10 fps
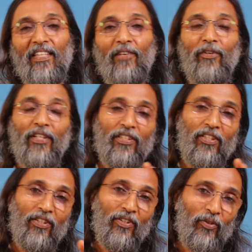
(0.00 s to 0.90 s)
They
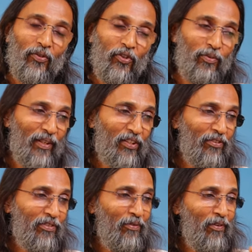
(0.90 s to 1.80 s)
wouldn't use much
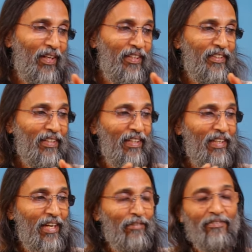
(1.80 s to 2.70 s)
of the word
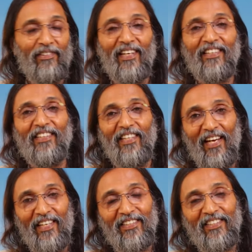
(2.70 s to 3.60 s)
love and
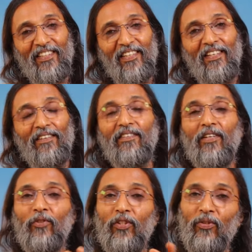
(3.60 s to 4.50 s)
delight.
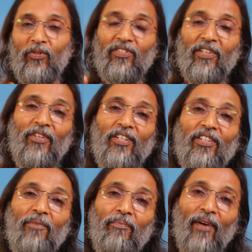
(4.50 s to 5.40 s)
They would use the
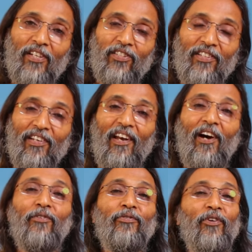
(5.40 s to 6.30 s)
word compassion,
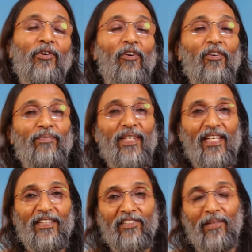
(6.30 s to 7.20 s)
love for all
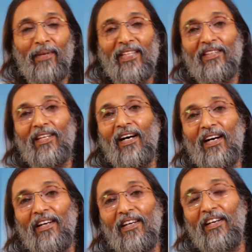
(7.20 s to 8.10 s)
beings, the
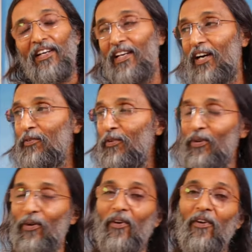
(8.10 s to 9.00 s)
metta, love
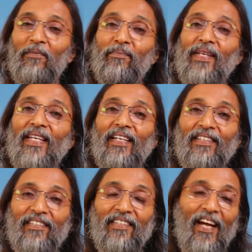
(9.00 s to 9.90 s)
for all
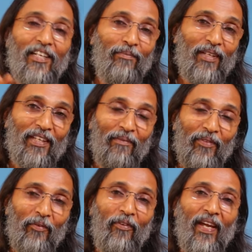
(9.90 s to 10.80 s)
beings. That
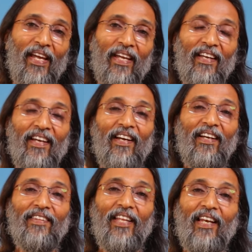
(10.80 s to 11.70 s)
become the way
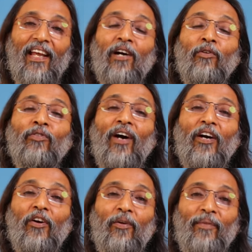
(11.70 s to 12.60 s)
the love
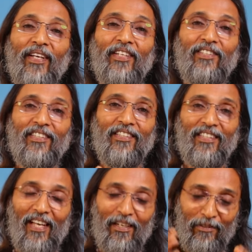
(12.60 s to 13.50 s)
accommodates
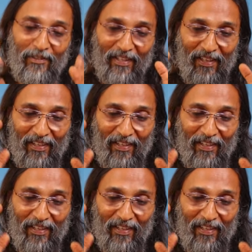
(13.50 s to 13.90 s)
itself.